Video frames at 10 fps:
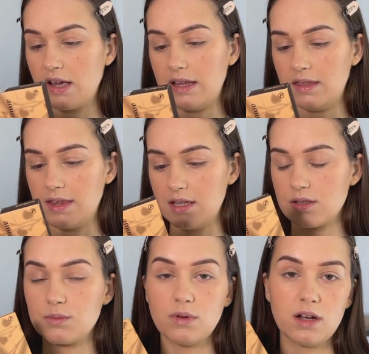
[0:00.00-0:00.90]
and
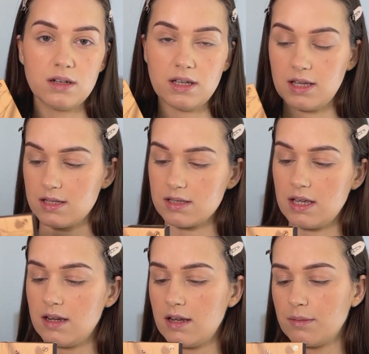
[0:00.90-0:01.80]
this one is
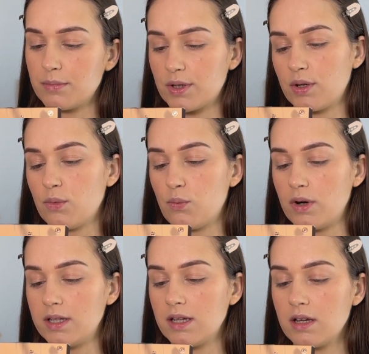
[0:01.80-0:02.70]
in number
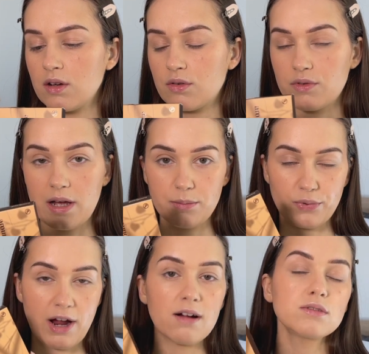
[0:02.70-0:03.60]
1 round
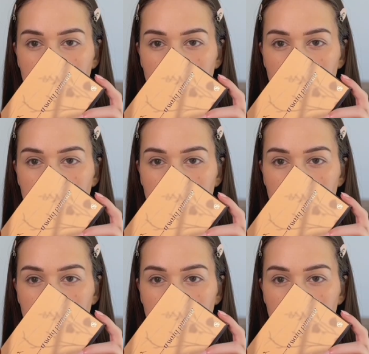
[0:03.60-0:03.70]
brown.